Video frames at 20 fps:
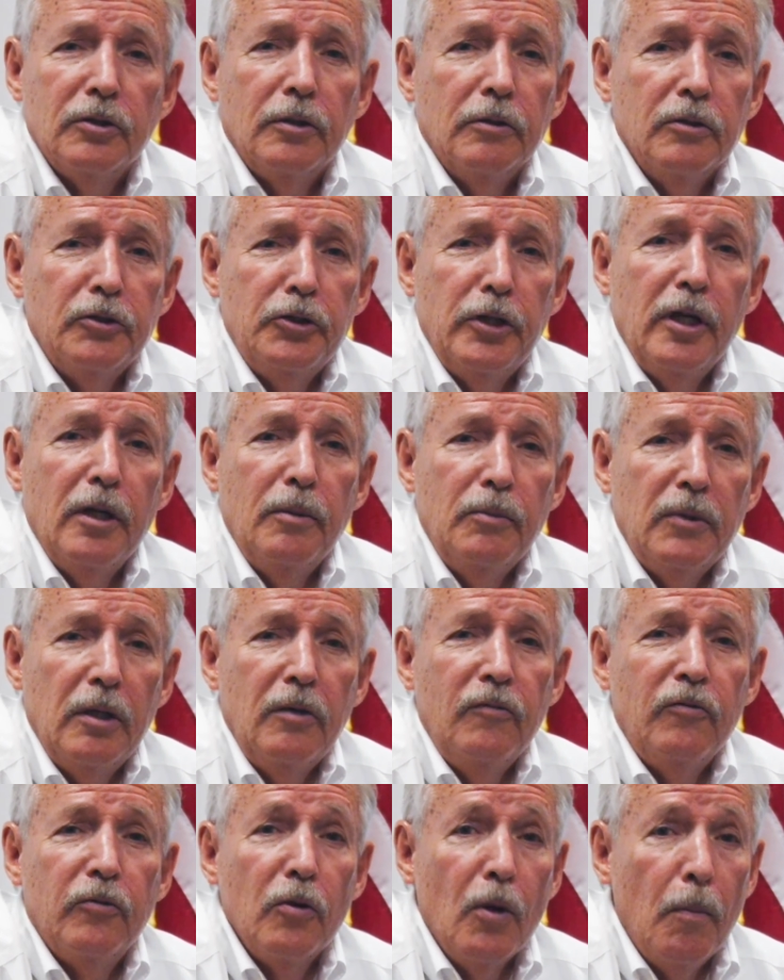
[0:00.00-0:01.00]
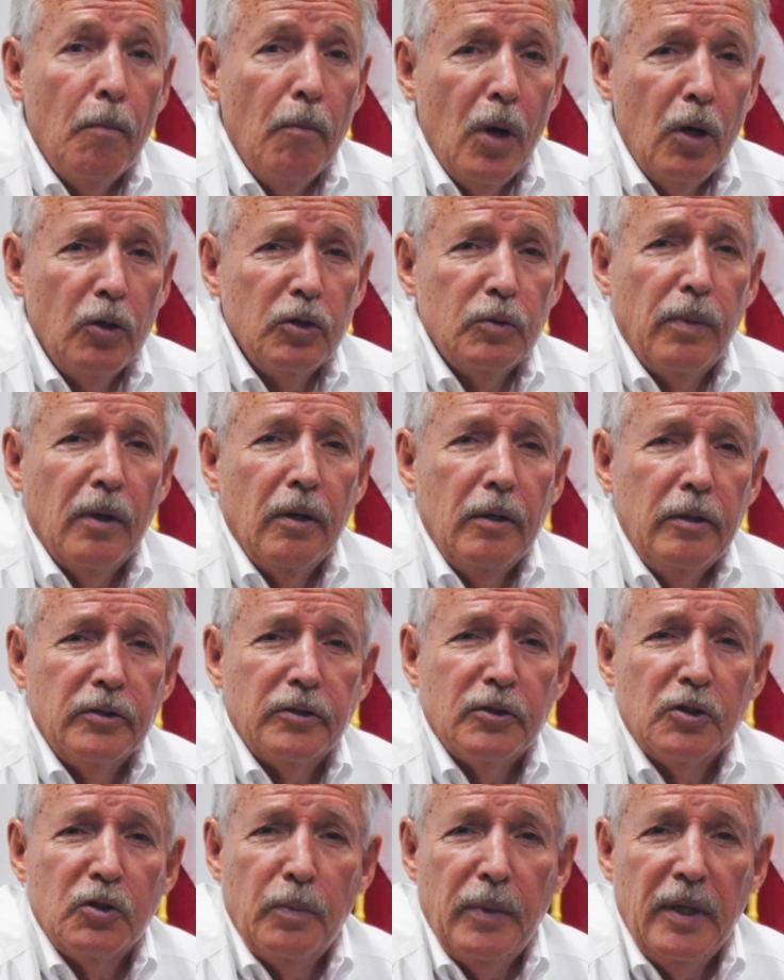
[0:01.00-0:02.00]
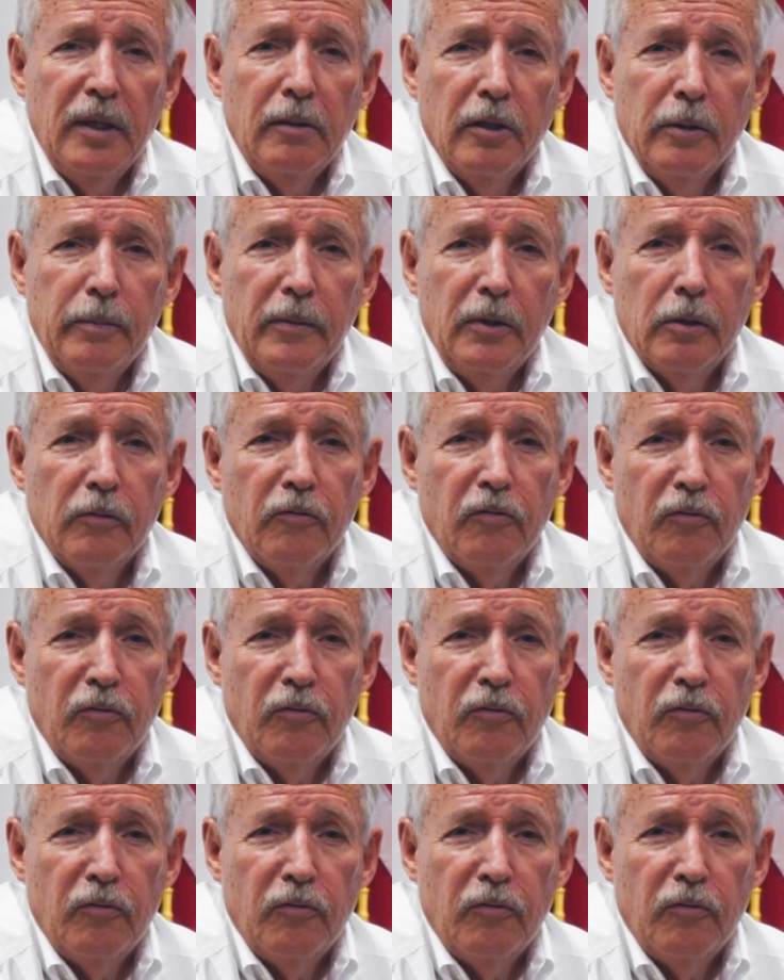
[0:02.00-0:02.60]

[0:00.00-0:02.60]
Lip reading: GMD for the most part is a speed limit of